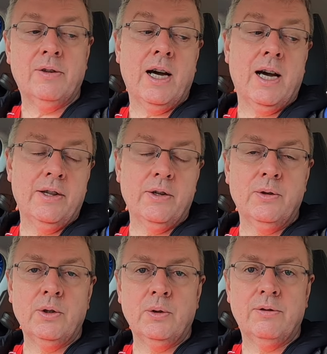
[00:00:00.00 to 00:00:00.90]
of it, either
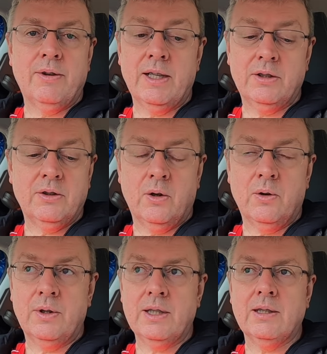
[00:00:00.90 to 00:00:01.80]
on the old device
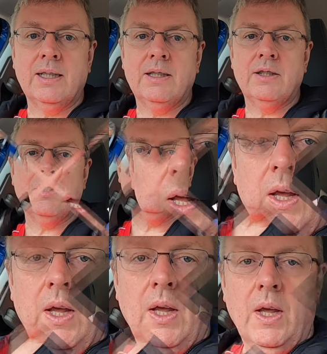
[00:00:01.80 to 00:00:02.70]
or on this latest
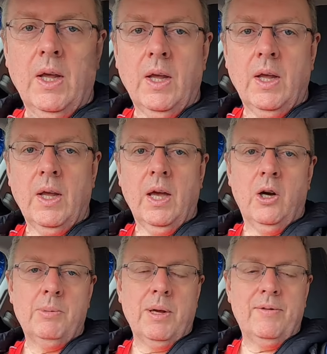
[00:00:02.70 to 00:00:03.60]
newer version. I
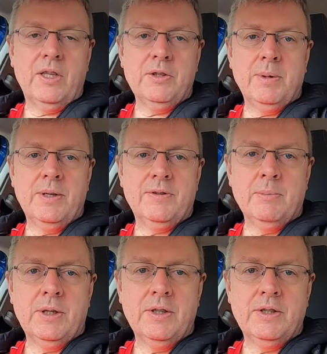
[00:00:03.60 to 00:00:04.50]
hope that video has been of
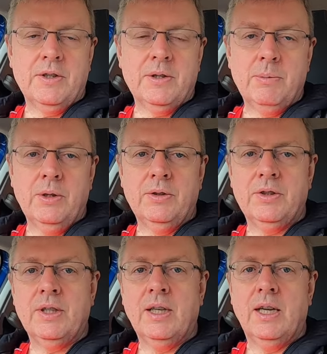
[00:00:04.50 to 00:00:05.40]
some interest or some
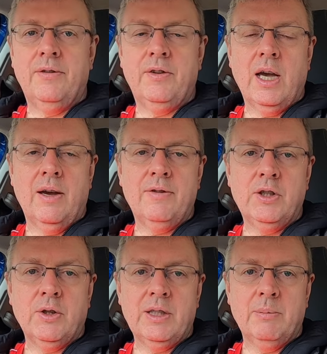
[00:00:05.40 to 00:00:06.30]
use. If you have
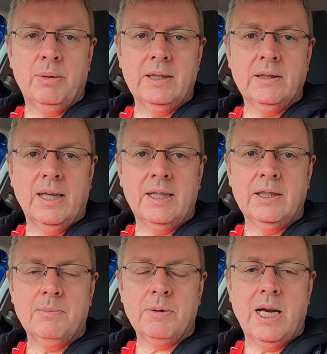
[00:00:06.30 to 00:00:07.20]
enjoyed it, please like and
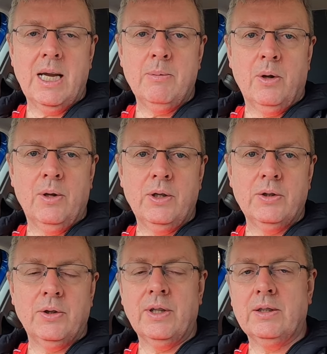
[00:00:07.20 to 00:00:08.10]
subscribe, all the
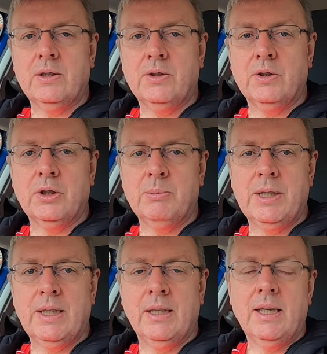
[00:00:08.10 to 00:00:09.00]
usual things on social
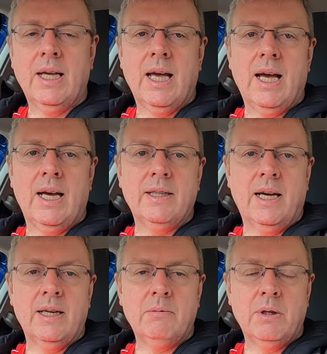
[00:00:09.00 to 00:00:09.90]
media, and
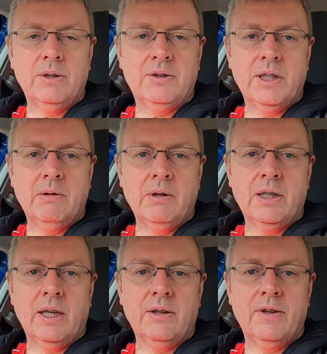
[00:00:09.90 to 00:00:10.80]
I will see you in
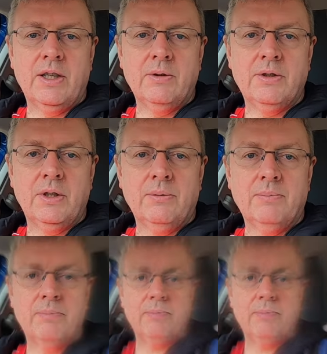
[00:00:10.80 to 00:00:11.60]
another video soon.